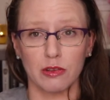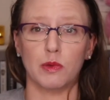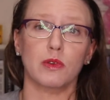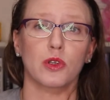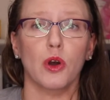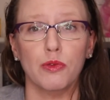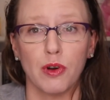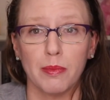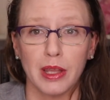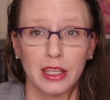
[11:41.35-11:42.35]
supposed to go
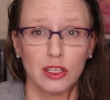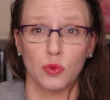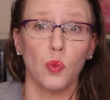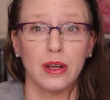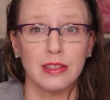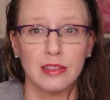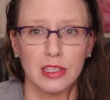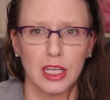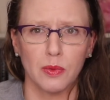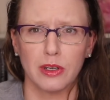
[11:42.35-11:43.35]
from like this one
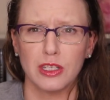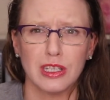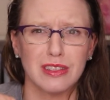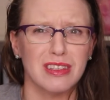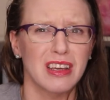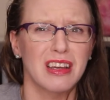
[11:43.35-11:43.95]
scene where she's,